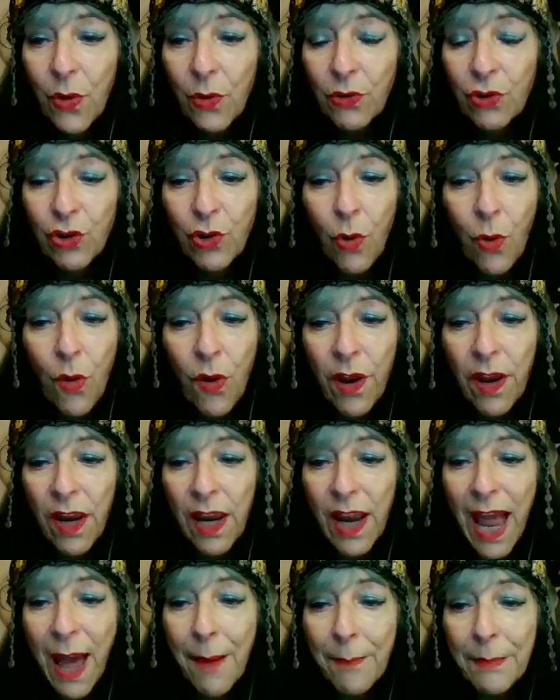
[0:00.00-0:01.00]

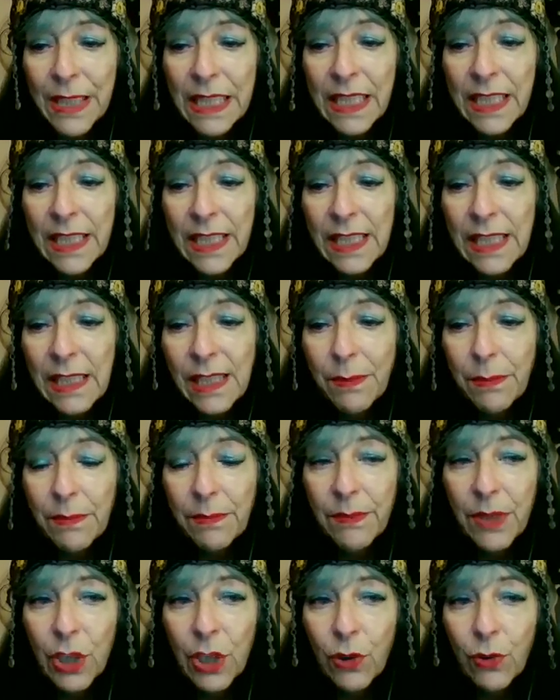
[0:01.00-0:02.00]
joy, happiness,
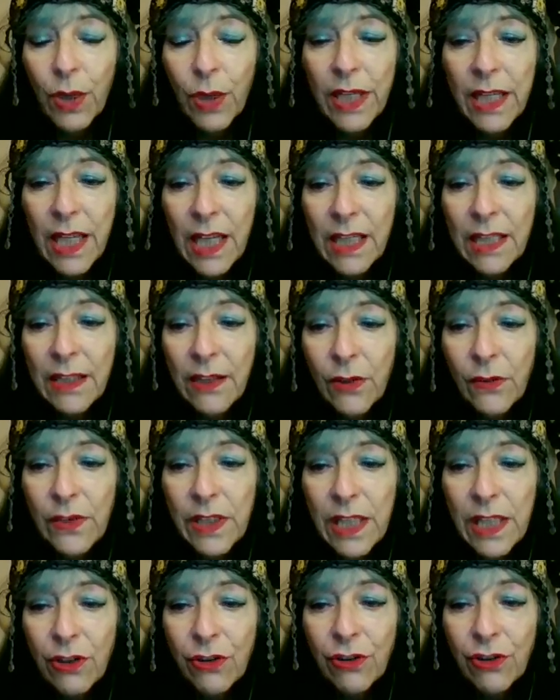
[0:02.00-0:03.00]
again, those
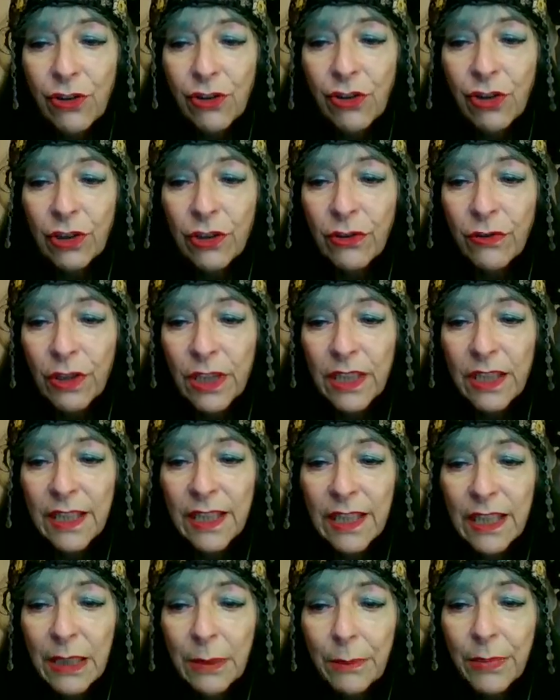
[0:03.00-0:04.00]
inner children
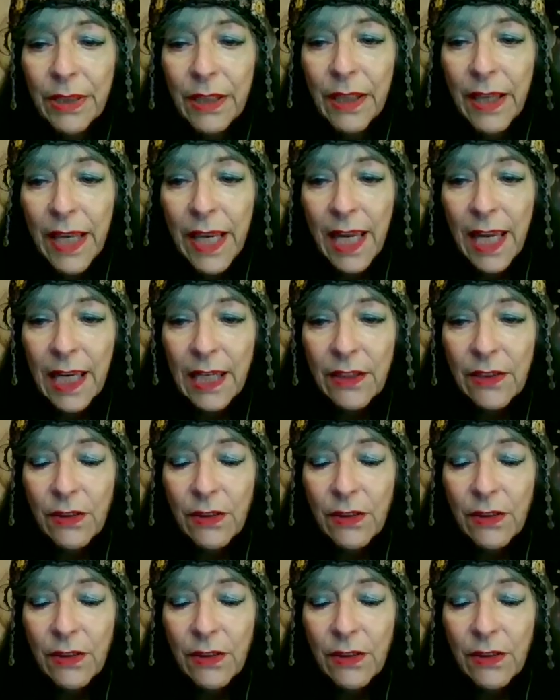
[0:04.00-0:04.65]
playing.